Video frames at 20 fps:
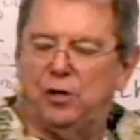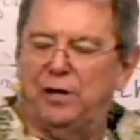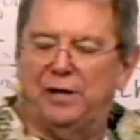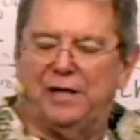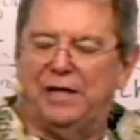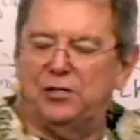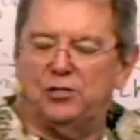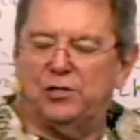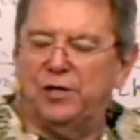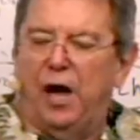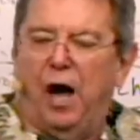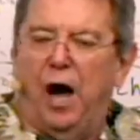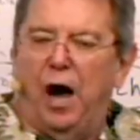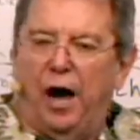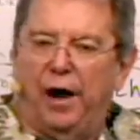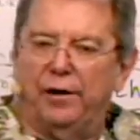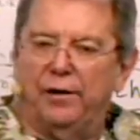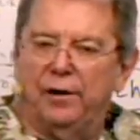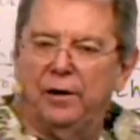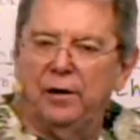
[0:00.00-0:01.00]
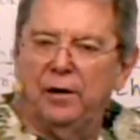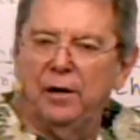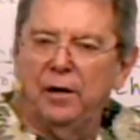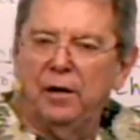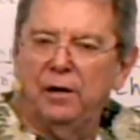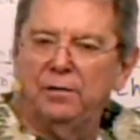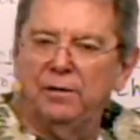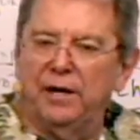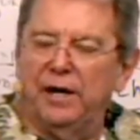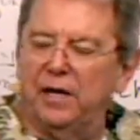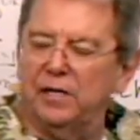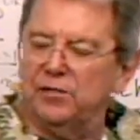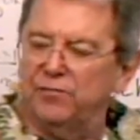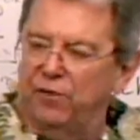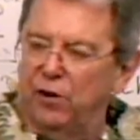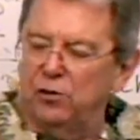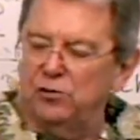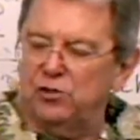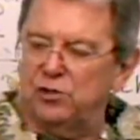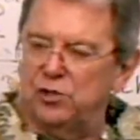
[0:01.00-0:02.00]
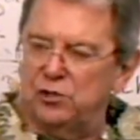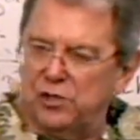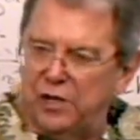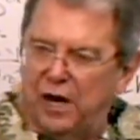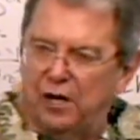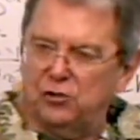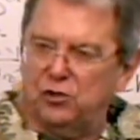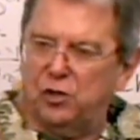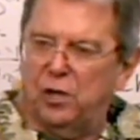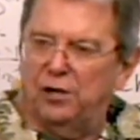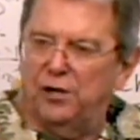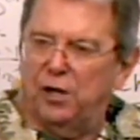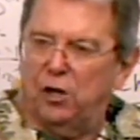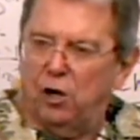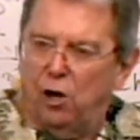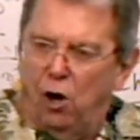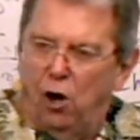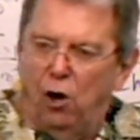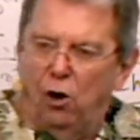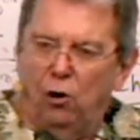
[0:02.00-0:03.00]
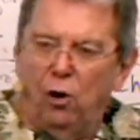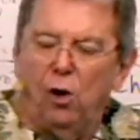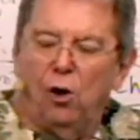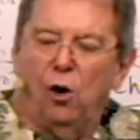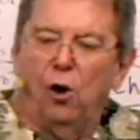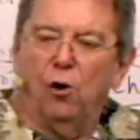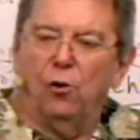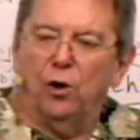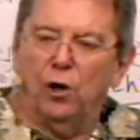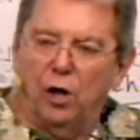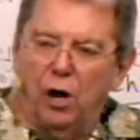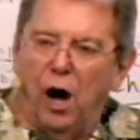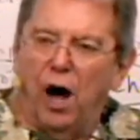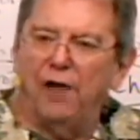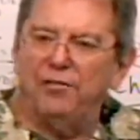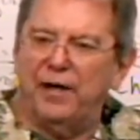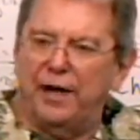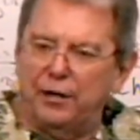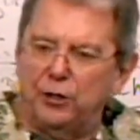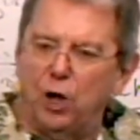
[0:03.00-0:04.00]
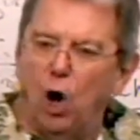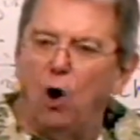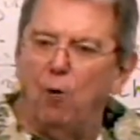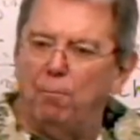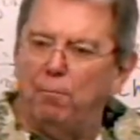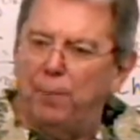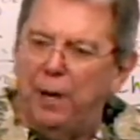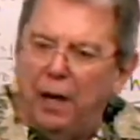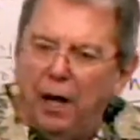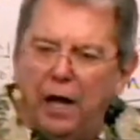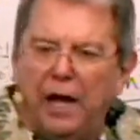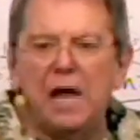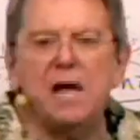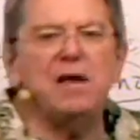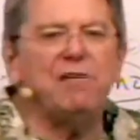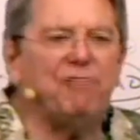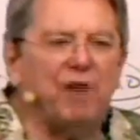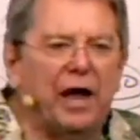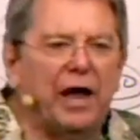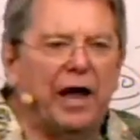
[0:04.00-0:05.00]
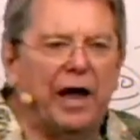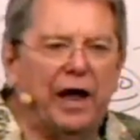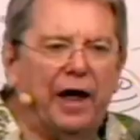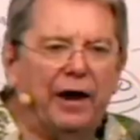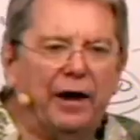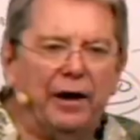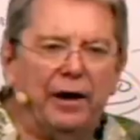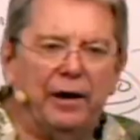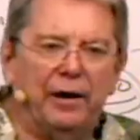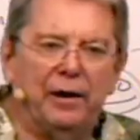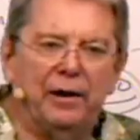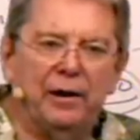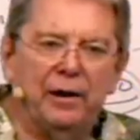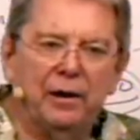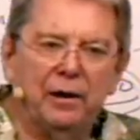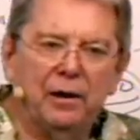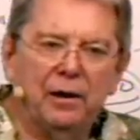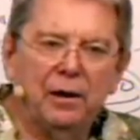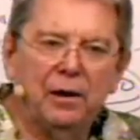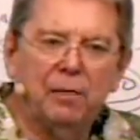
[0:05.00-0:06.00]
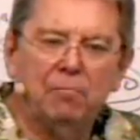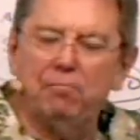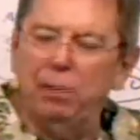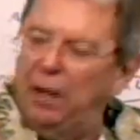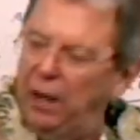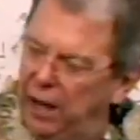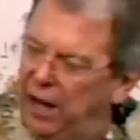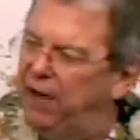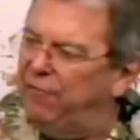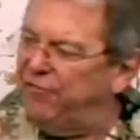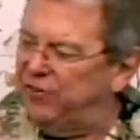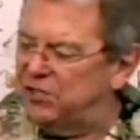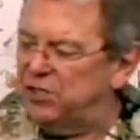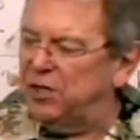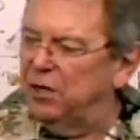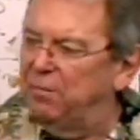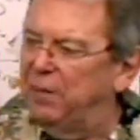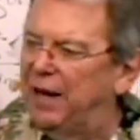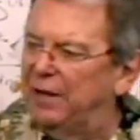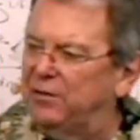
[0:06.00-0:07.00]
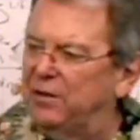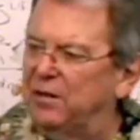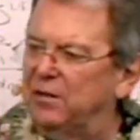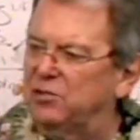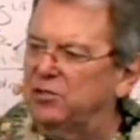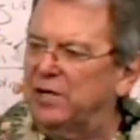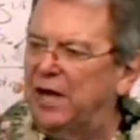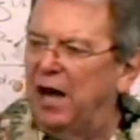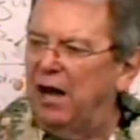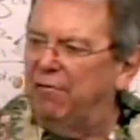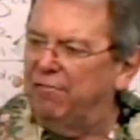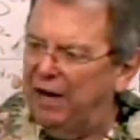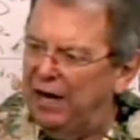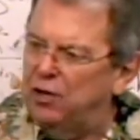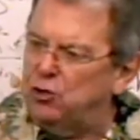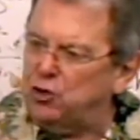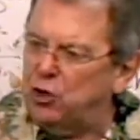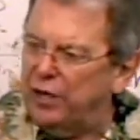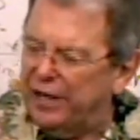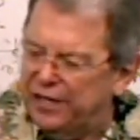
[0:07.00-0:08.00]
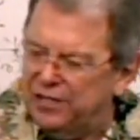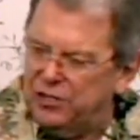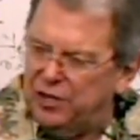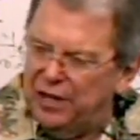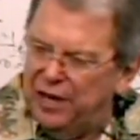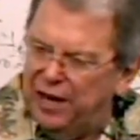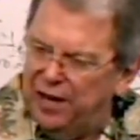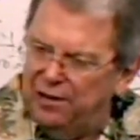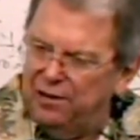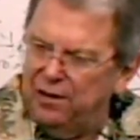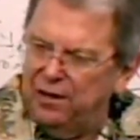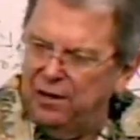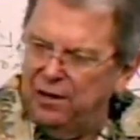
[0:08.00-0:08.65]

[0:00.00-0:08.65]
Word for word: and that's not. The next verse is, how shall they call on a God they don't believe in? Belief is the method of salvation, isn't it?